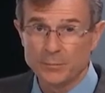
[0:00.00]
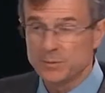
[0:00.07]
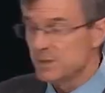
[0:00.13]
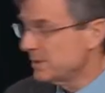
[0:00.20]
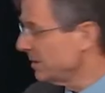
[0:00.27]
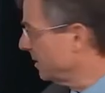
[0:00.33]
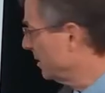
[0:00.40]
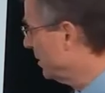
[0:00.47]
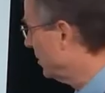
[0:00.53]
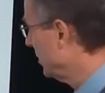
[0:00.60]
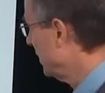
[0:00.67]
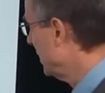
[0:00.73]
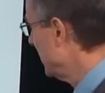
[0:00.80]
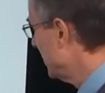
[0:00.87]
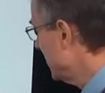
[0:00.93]
was zero,
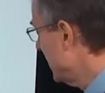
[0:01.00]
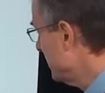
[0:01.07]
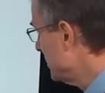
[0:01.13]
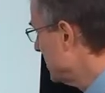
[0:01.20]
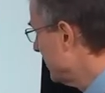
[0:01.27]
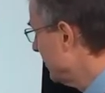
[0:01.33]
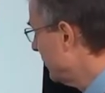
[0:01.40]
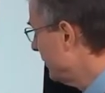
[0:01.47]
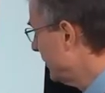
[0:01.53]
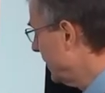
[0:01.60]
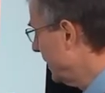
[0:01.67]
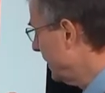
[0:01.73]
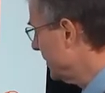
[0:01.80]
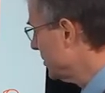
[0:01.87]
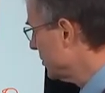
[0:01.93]
times the
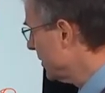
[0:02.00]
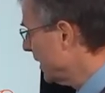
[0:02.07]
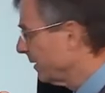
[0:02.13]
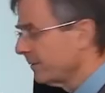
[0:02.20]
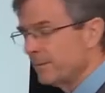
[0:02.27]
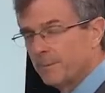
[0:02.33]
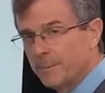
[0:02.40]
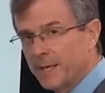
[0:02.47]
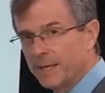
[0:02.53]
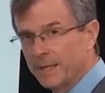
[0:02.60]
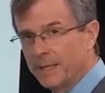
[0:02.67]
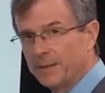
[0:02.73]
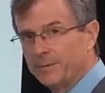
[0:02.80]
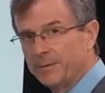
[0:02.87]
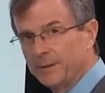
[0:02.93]
uh, strength of the
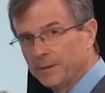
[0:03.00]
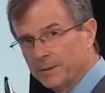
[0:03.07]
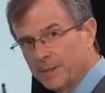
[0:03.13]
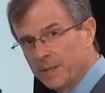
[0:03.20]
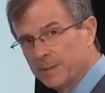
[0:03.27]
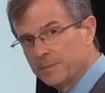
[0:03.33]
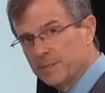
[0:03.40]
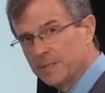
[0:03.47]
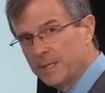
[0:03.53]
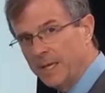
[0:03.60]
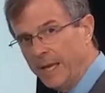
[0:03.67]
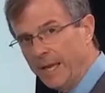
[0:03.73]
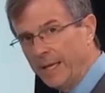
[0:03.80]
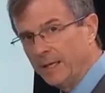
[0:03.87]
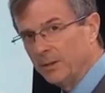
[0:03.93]
magnetic field times the
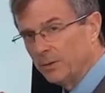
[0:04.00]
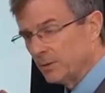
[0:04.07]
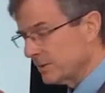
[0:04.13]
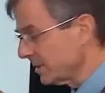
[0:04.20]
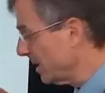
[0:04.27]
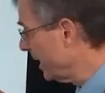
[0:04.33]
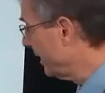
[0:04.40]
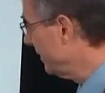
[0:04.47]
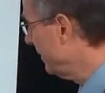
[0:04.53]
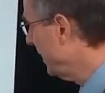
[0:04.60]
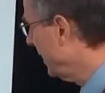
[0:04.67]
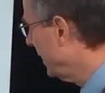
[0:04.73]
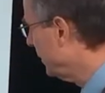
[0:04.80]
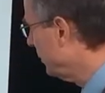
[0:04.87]
angle, sine of the angle